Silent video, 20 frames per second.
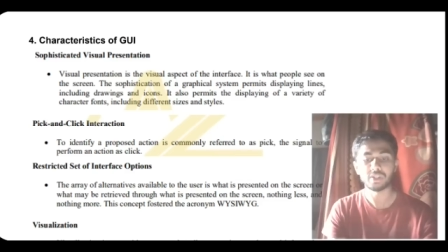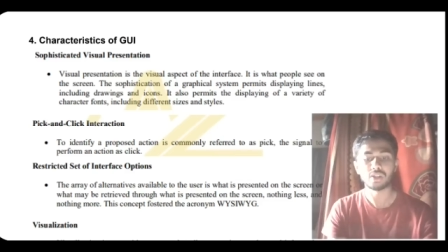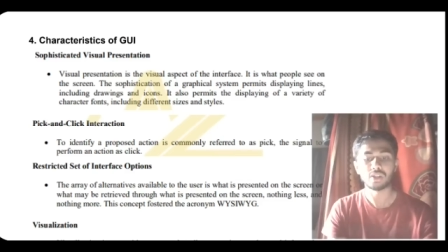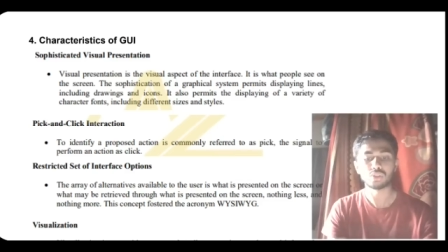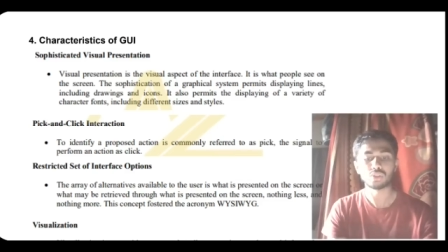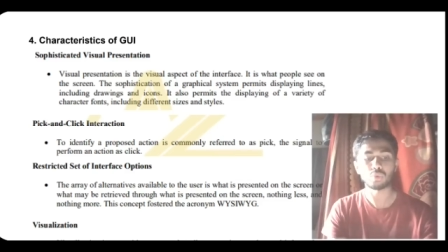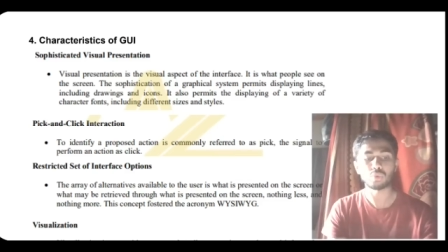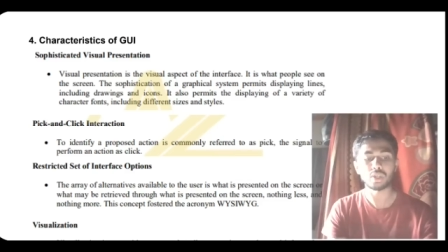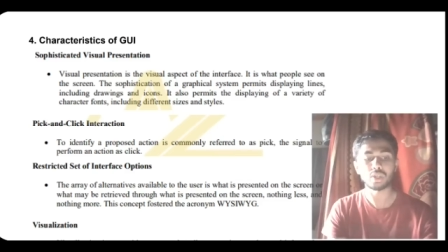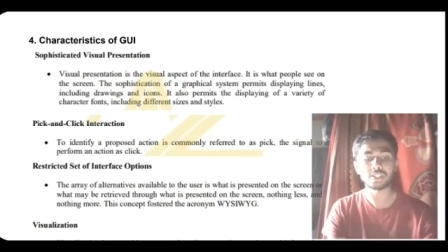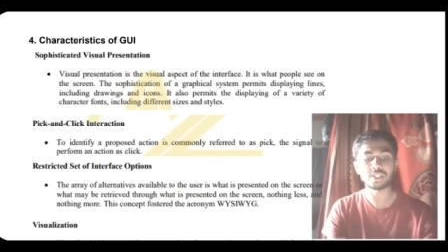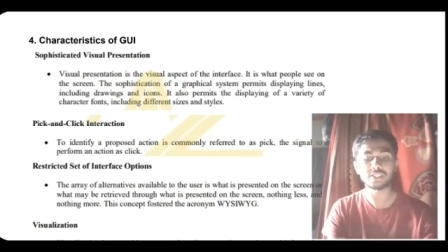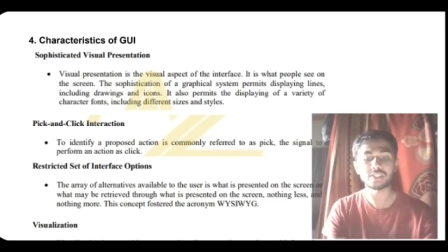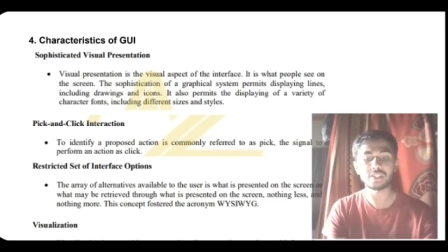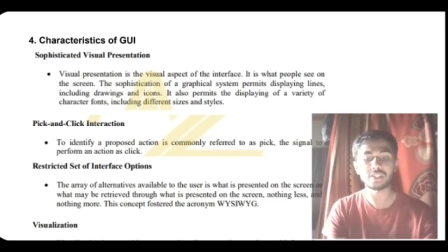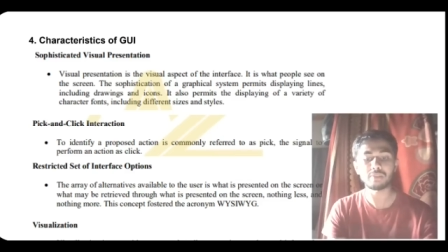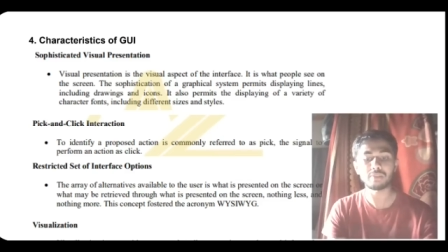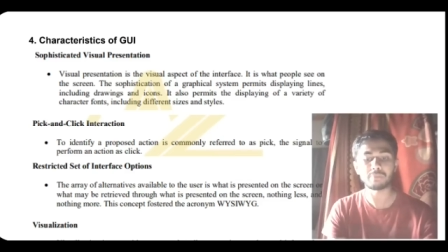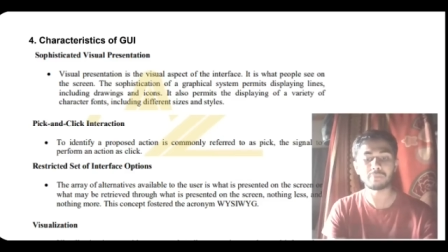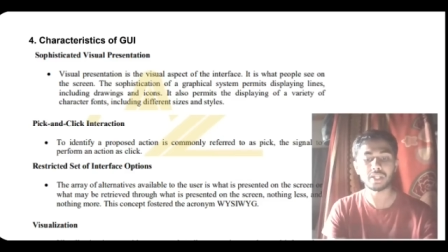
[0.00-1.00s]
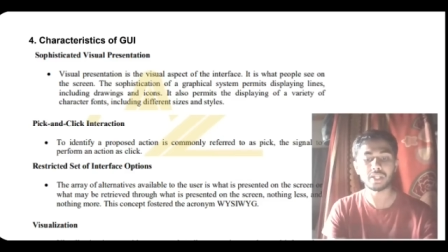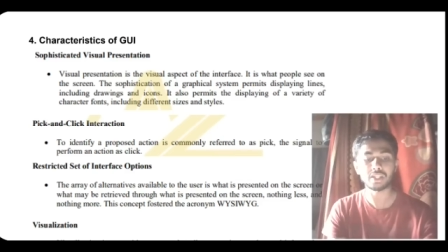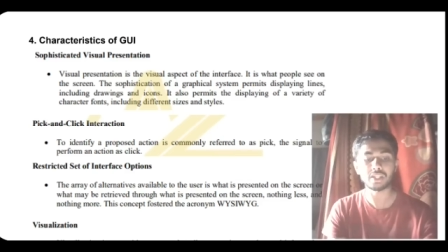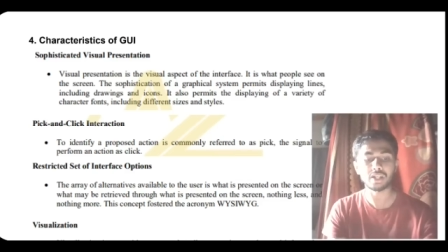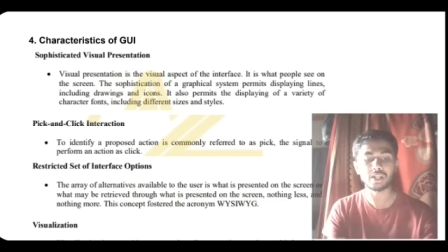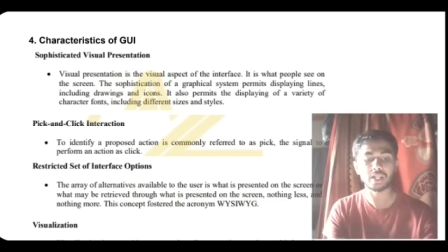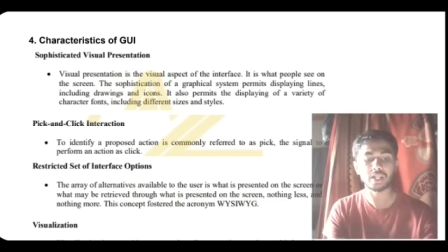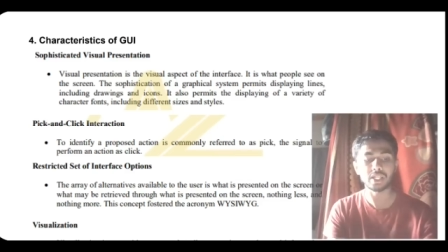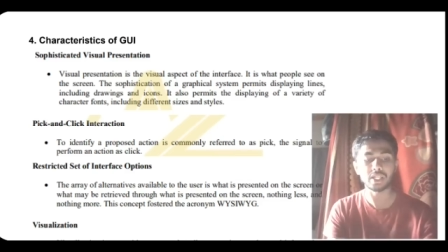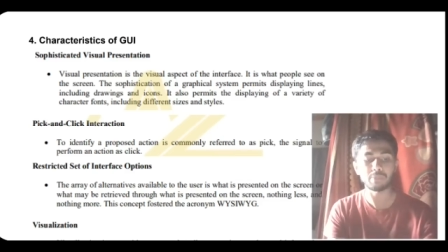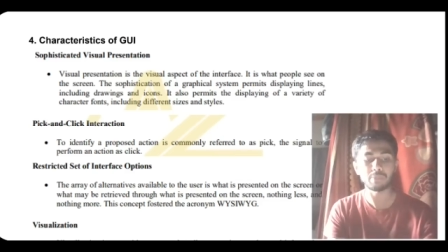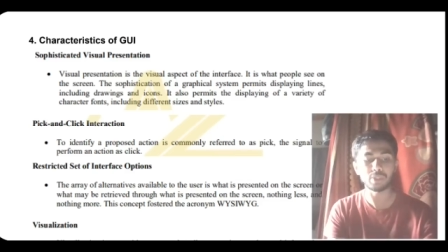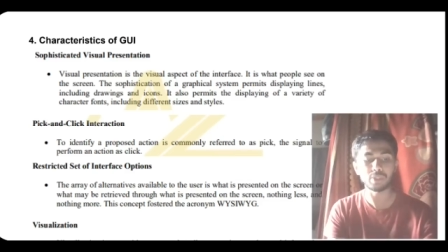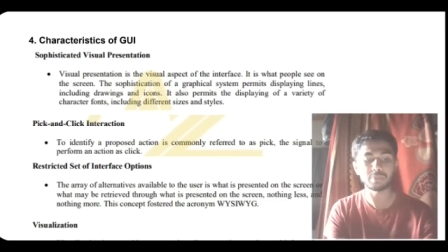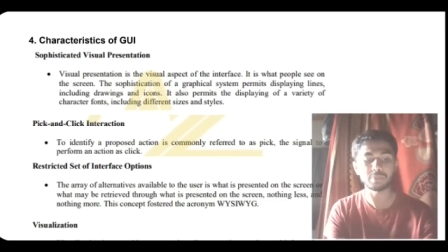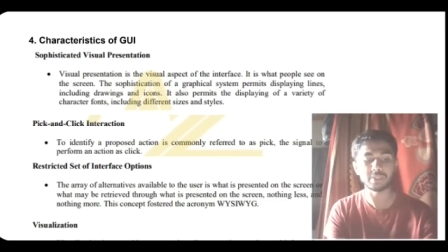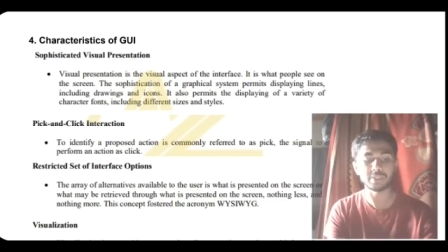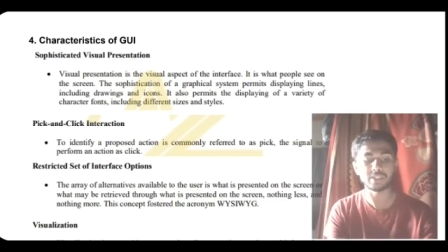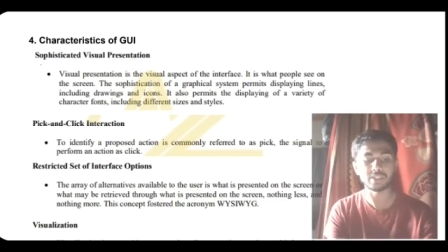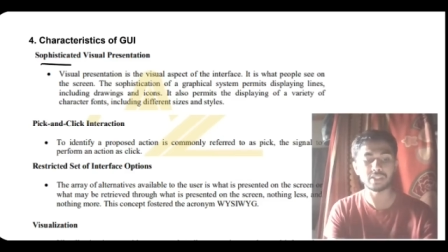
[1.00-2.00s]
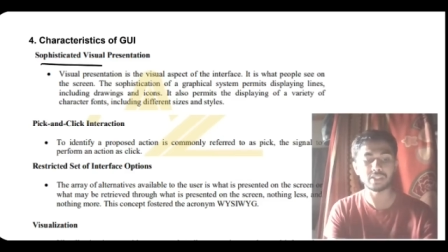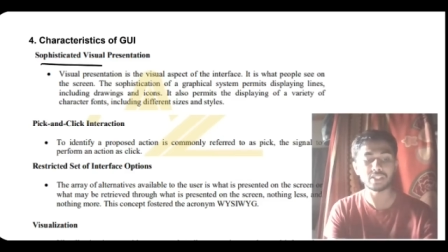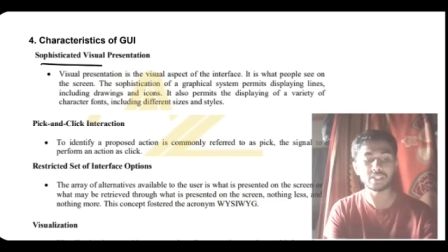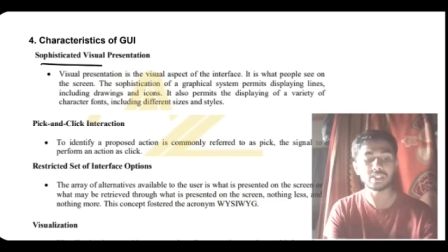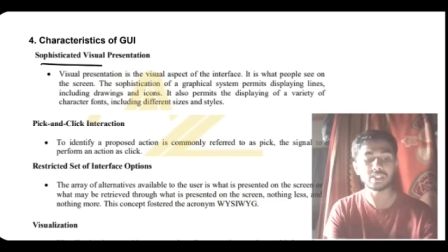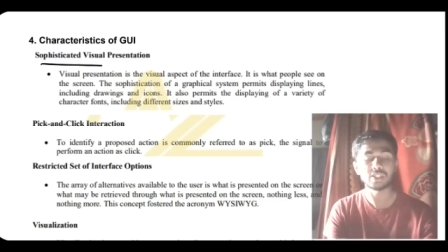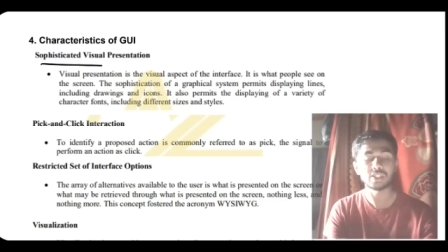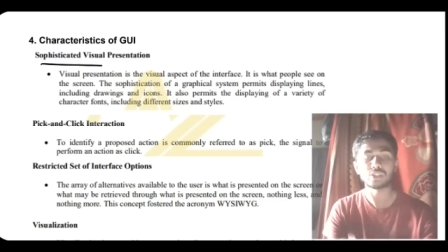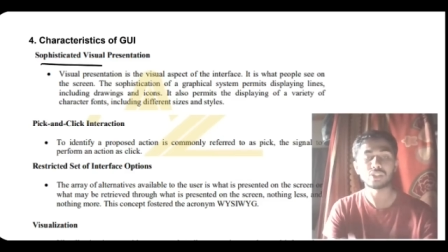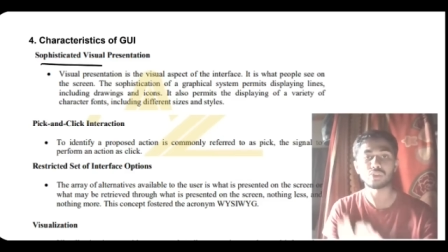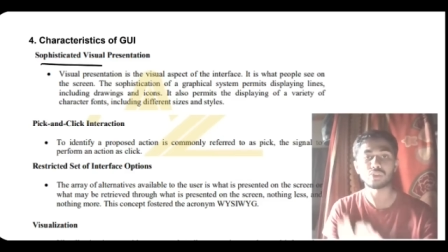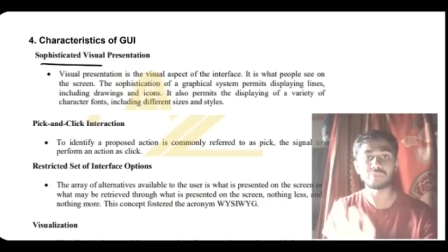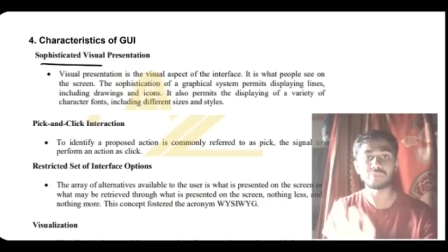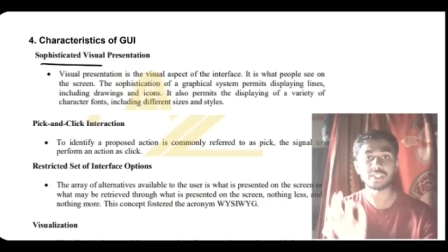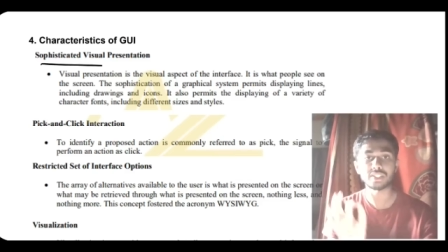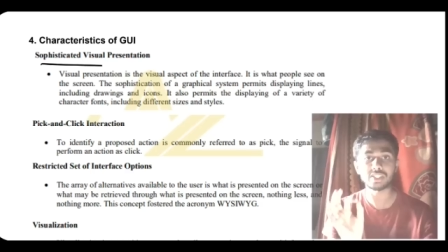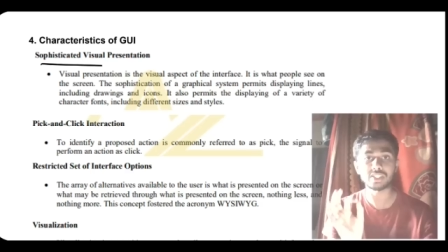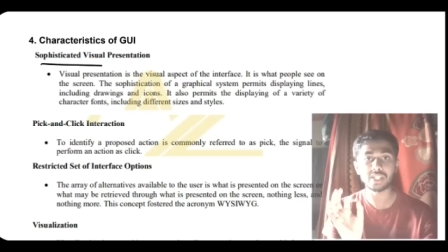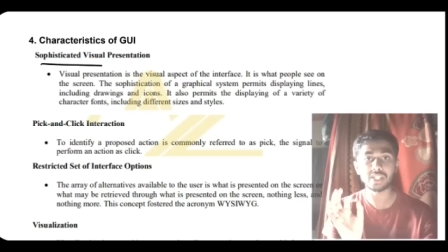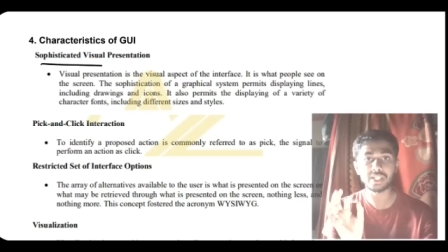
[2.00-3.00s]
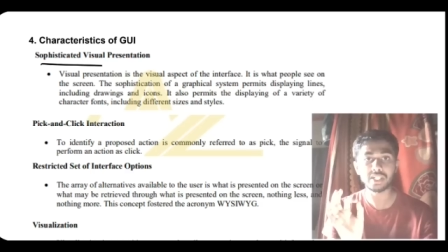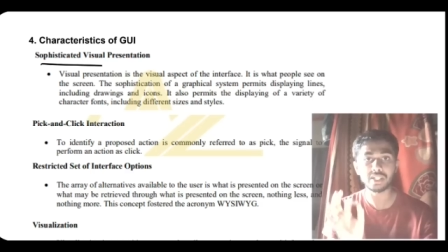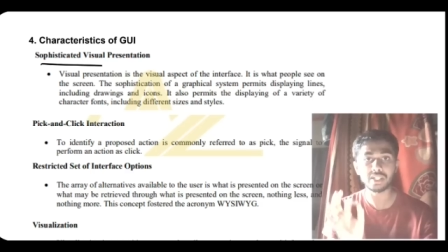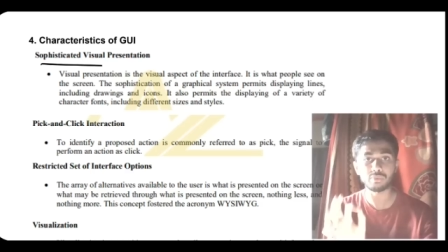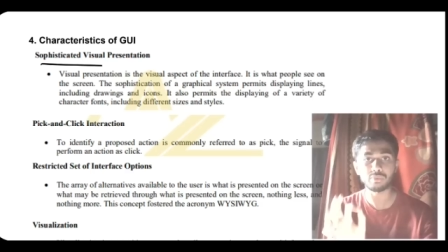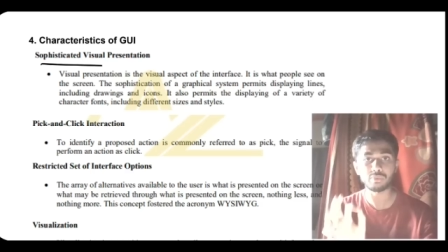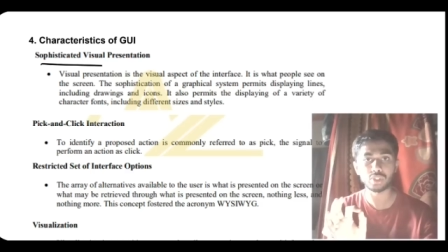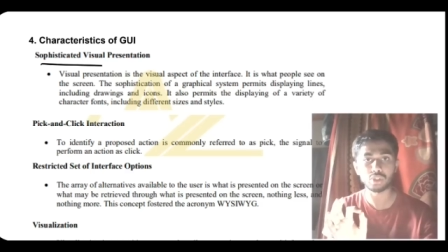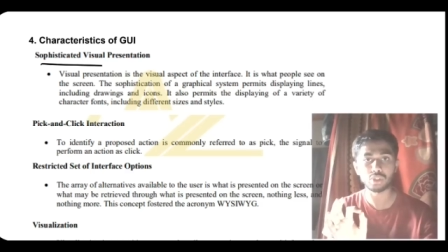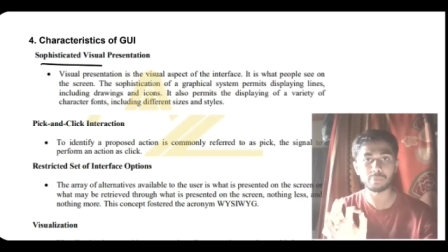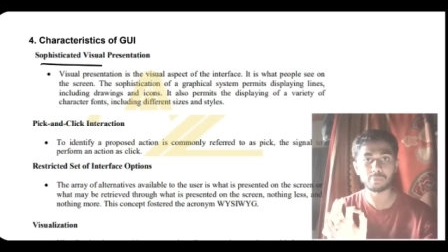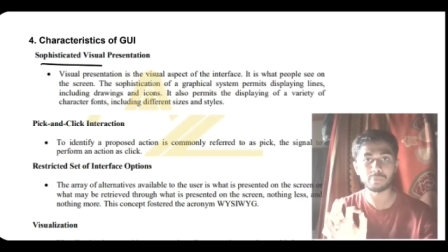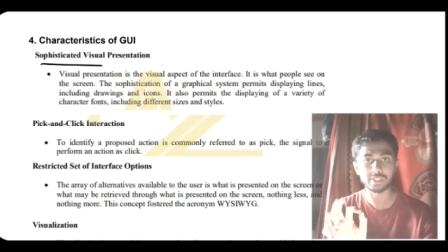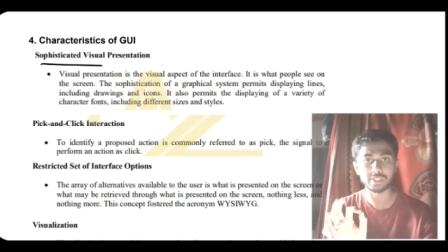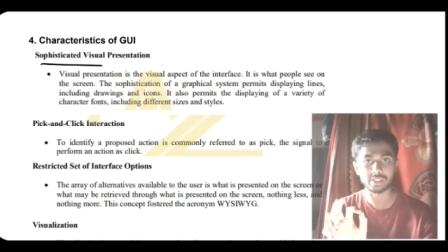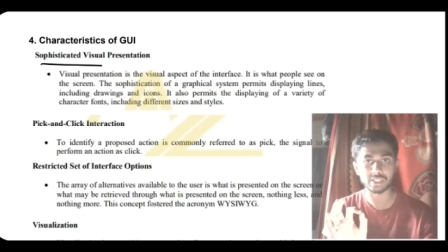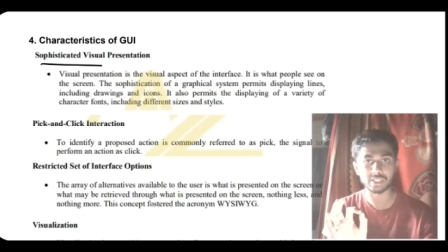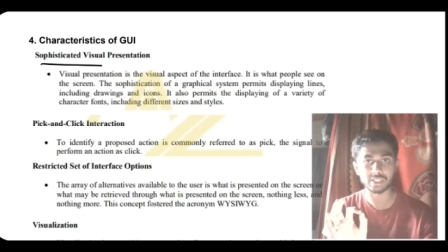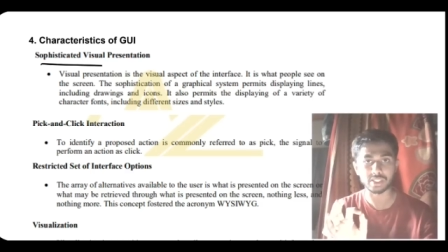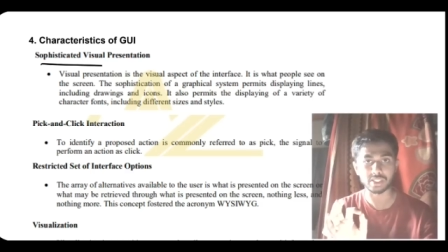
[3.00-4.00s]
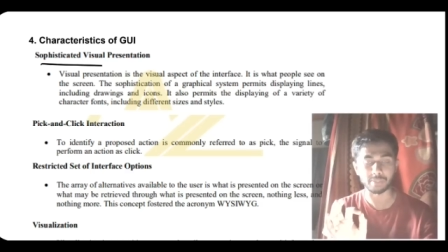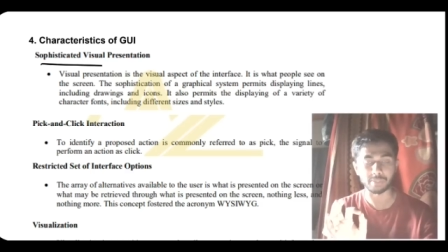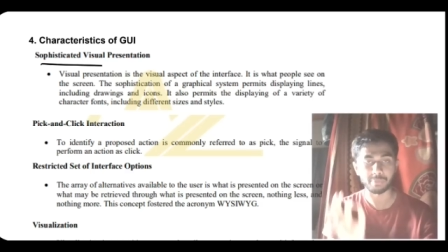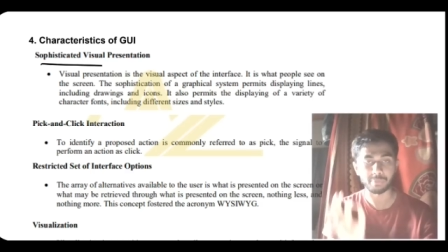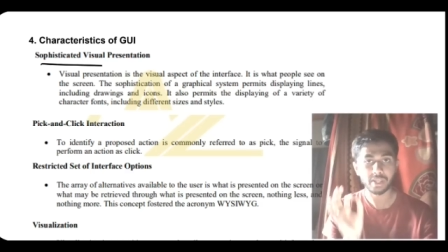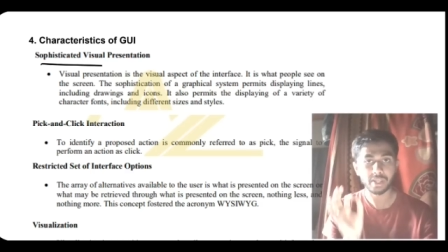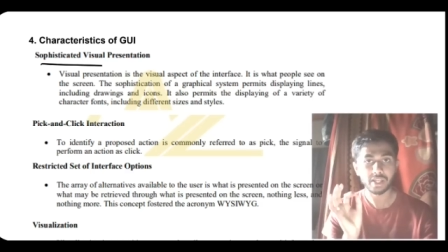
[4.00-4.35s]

So what is the main uh, key points present is sophisticated visual presentation.